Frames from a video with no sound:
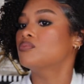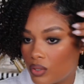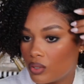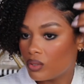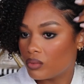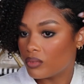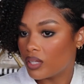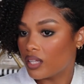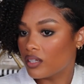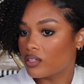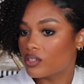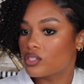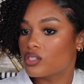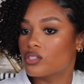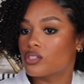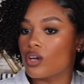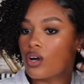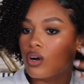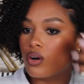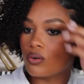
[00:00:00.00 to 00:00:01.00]
Boom, that looks
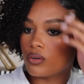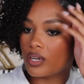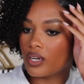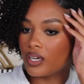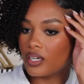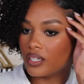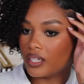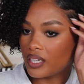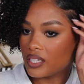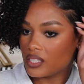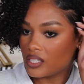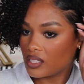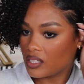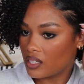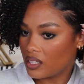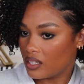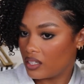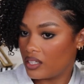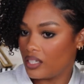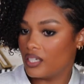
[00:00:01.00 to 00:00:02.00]
so good, nice and
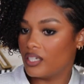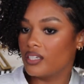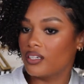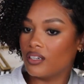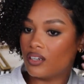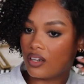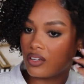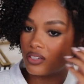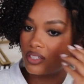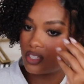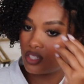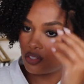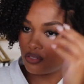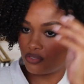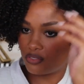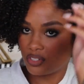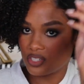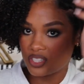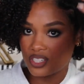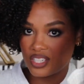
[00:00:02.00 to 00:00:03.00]
clean. All these
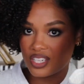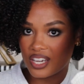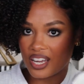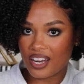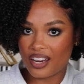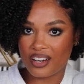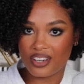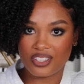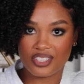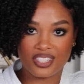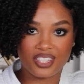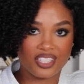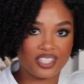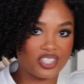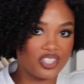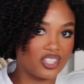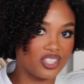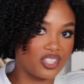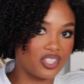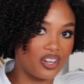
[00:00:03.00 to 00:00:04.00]
frizzy hairs that
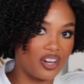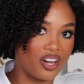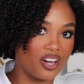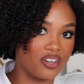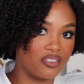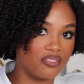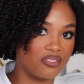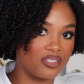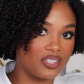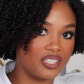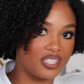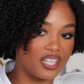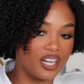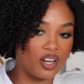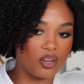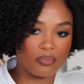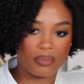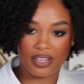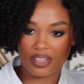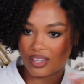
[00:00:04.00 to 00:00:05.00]
just got frizzed
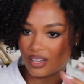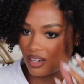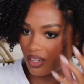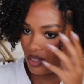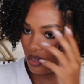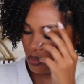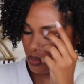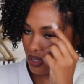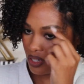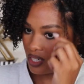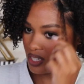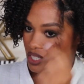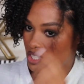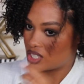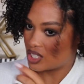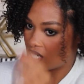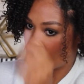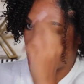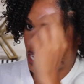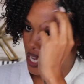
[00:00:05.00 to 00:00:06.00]
out by that other
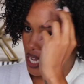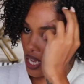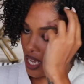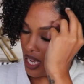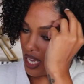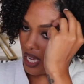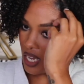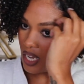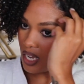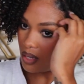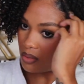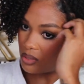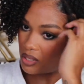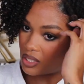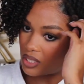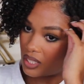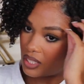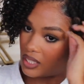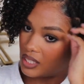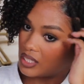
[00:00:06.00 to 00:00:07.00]
brush, I'm
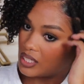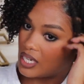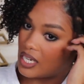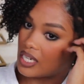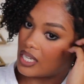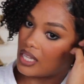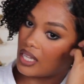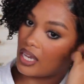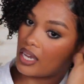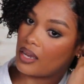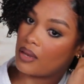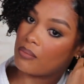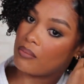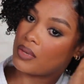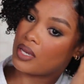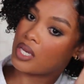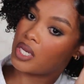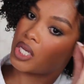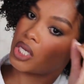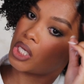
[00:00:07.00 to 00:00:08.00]
just gonna take them
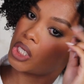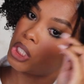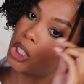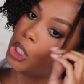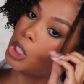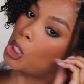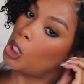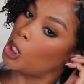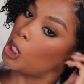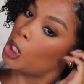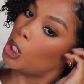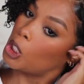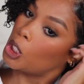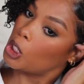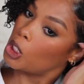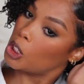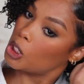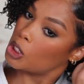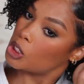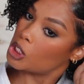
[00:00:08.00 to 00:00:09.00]

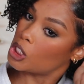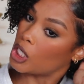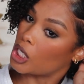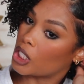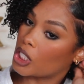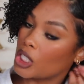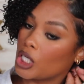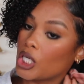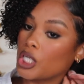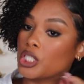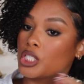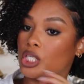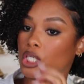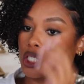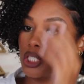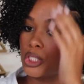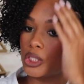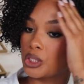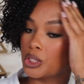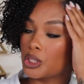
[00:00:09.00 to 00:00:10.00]
and tuck it
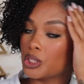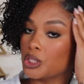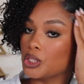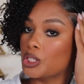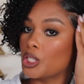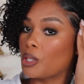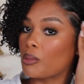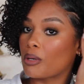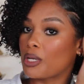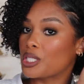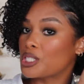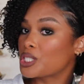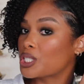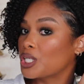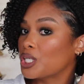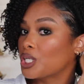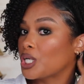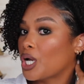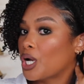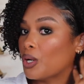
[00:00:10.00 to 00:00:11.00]
under. Nobody's
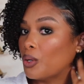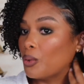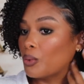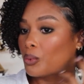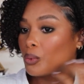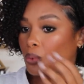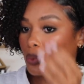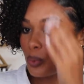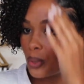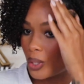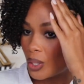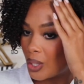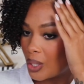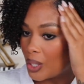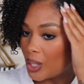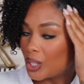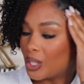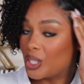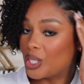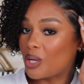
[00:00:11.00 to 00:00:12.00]
gonna know.
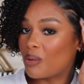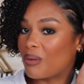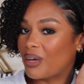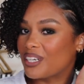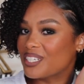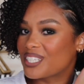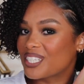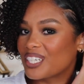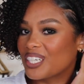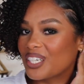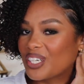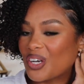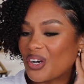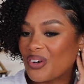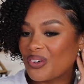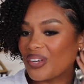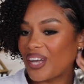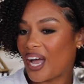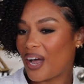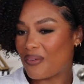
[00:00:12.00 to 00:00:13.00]
Nobody's gonna
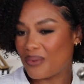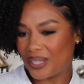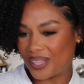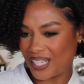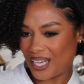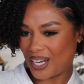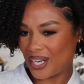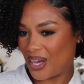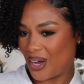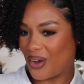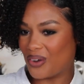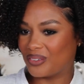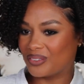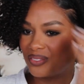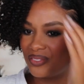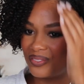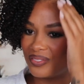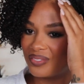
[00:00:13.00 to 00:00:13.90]
know. How would they know?